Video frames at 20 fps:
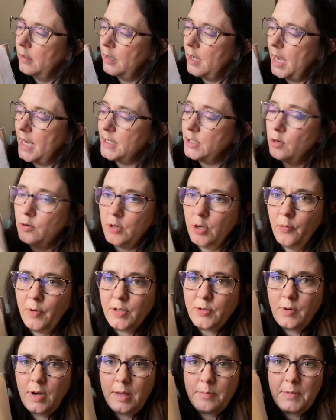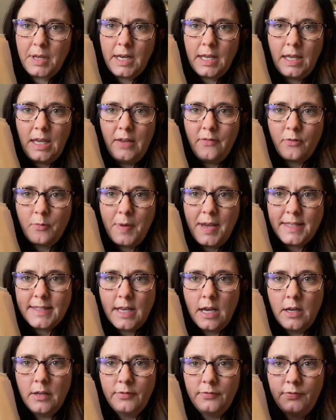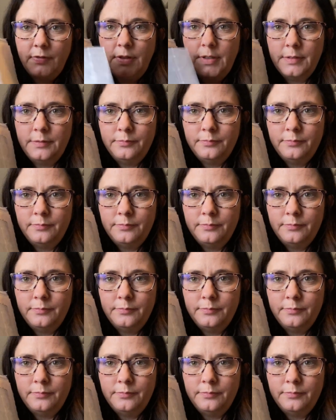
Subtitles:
I don't know which one I'm going to keep for myself.